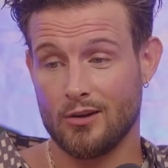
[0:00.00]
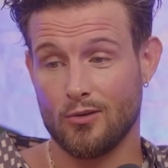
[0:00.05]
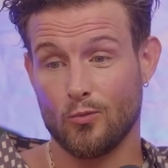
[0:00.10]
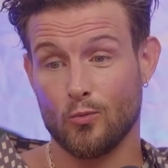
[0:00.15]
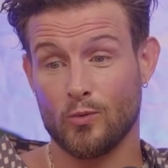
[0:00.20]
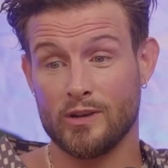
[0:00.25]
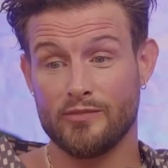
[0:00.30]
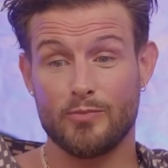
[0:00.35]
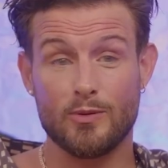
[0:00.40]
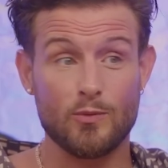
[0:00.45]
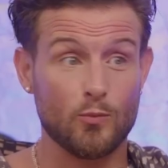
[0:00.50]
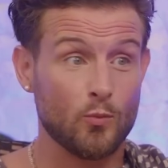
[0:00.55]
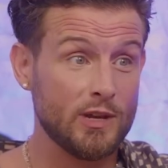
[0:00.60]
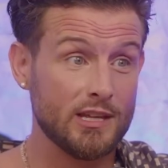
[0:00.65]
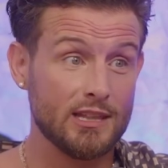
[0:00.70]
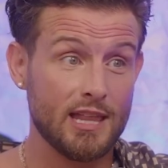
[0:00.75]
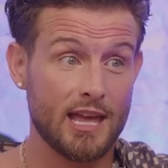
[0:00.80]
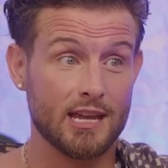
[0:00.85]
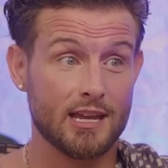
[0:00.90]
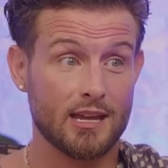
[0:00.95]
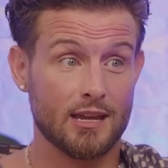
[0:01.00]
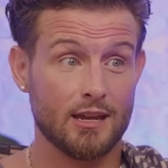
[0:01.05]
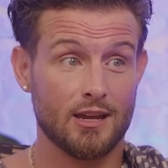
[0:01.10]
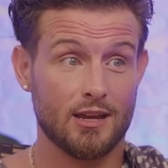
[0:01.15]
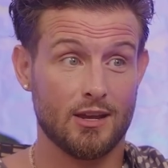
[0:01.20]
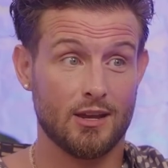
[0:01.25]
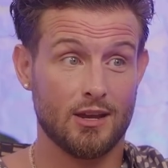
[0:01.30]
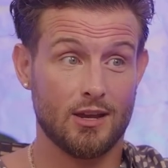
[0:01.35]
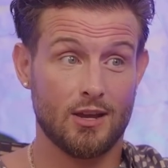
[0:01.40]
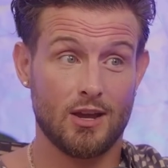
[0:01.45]
That's a very
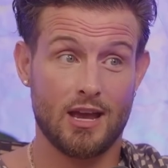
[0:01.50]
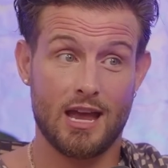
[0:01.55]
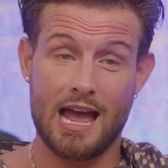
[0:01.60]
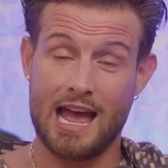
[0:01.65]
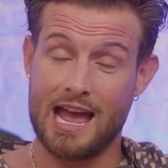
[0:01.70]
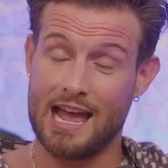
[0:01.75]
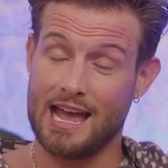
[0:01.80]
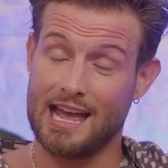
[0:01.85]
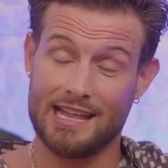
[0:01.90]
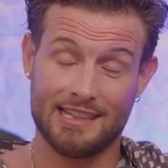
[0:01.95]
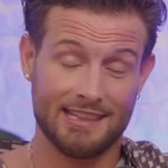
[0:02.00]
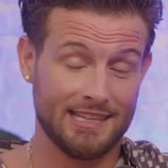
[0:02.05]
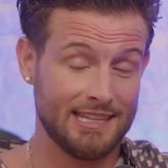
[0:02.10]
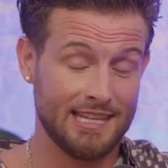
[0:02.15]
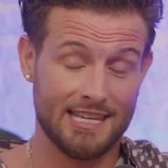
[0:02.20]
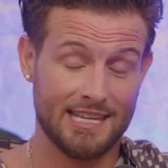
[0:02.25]
non-tattoo of guy of